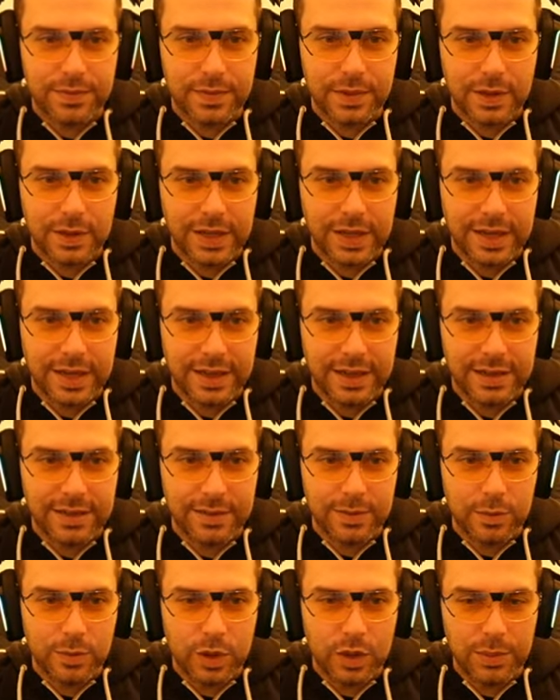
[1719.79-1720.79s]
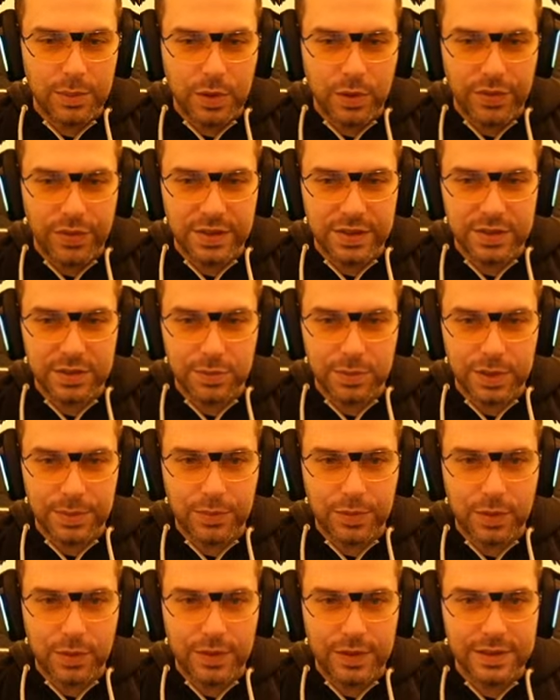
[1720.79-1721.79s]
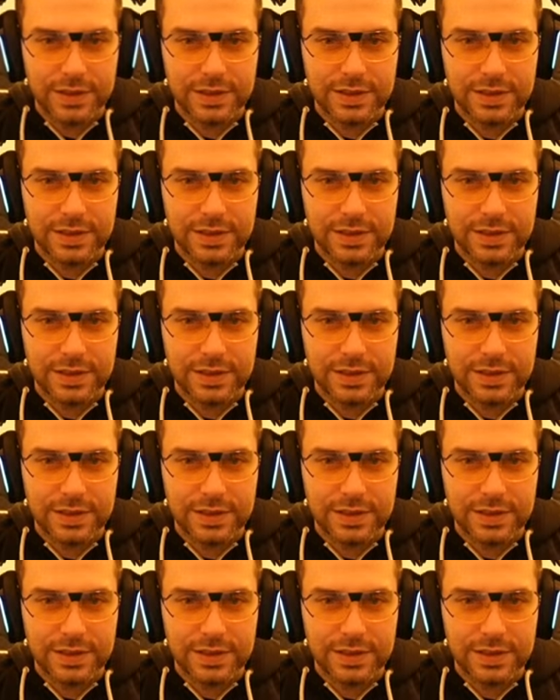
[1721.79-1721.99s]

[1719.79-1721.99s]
Okay, what about this report?